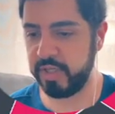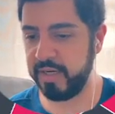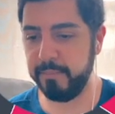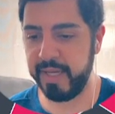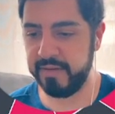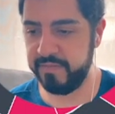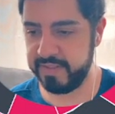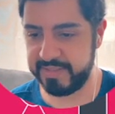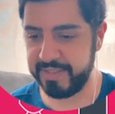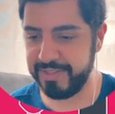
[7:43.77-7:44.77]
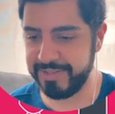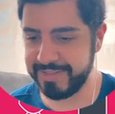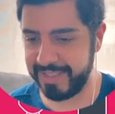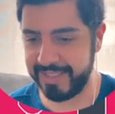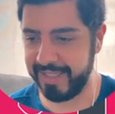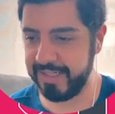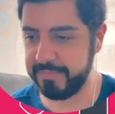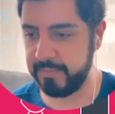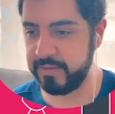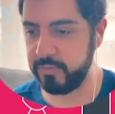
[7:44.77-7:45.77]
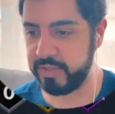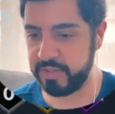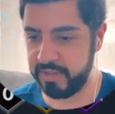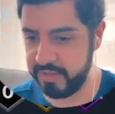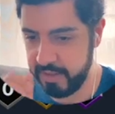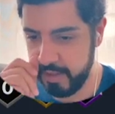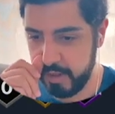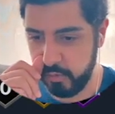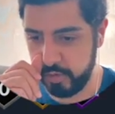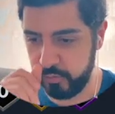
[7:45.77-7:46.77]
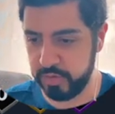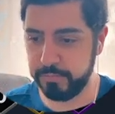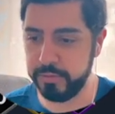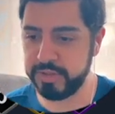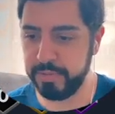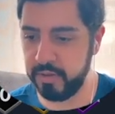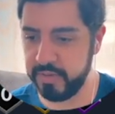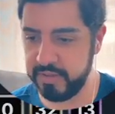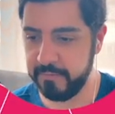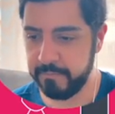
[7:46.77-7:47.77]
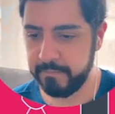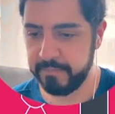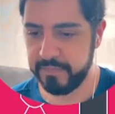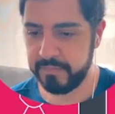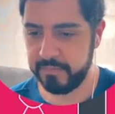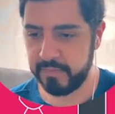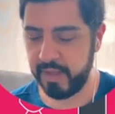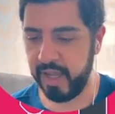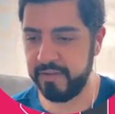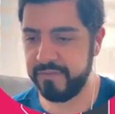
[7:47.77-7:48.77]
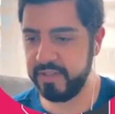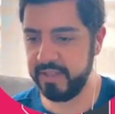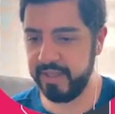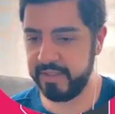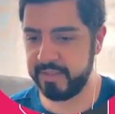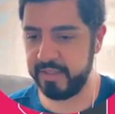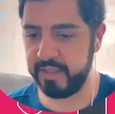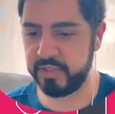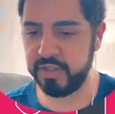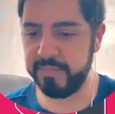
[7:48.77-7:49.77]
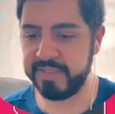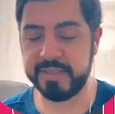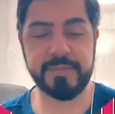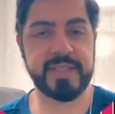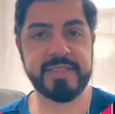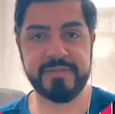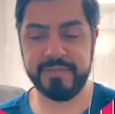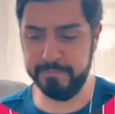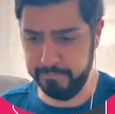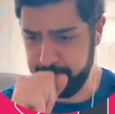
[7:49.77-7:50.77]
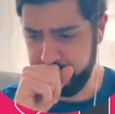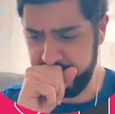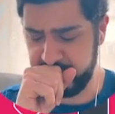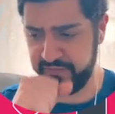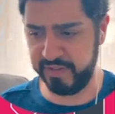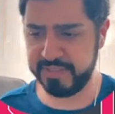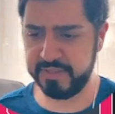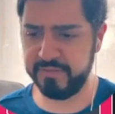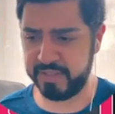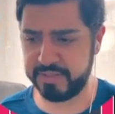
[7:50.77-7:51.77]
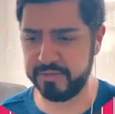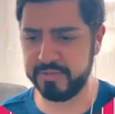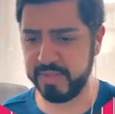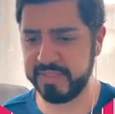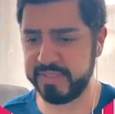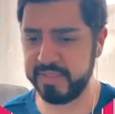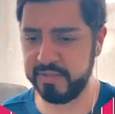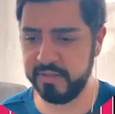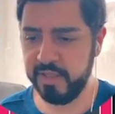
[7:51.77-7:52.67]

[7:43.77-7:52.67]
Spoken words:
to manifest steals again. But, I mean, we could. With Bruce Bowen, I feel like it could be something defensive, still.